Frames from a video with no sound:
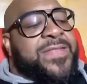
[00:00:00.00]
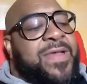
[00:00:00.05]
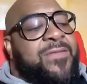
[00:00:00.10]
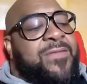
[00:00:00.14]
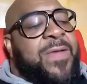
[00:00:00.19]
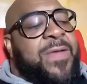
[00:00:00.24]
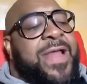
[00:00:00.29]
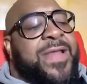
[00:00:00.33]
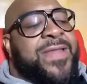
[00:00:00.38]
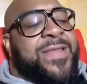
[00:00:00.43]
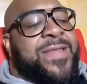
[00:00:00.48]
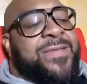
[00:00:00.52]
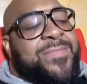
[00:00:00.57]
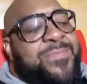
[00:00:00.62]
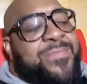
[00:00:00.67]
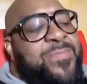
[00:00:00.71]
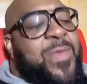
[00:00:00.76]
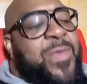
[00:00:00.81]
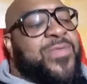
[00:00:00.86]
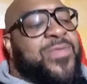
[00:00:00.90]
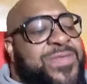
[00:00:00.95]
Ronnie
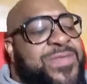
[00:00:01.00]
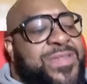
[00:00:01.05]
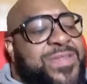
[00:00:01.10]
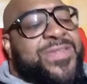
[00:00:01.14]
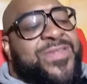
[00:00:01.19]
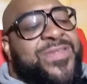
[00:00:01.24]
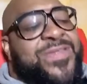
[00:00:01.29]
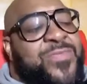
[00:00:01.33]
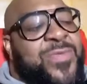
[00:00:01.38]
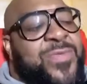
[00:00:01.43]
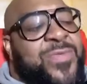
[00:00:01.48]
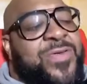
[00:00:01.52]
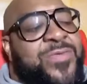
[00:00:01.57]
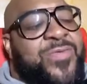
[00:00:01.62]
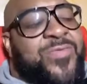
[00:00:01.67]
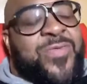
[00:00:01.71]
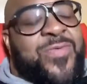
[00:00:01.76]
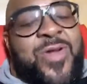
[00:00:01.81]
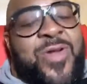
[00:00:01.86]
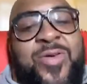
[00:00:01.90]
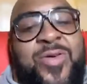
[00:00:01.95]
mostly just went on the
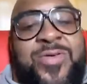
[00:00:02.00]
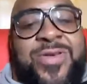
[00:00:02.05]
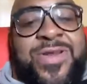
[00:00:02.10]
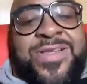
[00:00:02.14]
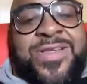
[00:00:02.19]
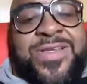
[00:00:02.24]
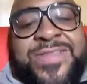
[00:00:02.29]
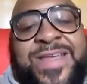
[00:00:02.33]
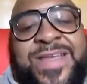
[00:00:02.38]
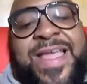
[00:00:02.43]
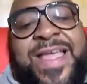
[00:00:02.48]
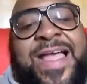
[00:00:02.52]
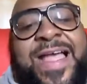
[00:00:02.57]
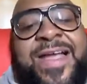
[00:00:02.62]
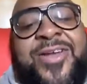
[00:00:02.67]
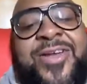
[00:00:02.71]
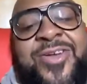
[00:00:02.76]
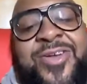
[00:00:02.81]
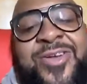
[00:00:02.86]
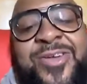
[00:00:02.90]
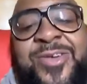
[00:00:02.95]
road with us and got
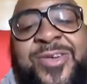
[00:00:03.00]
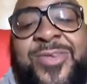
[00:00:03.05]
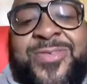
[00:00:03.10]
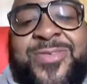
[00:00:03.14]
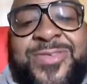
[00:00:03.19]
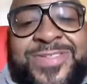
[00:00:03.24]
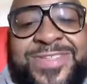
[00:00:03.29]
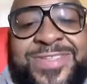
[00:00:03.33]
girls.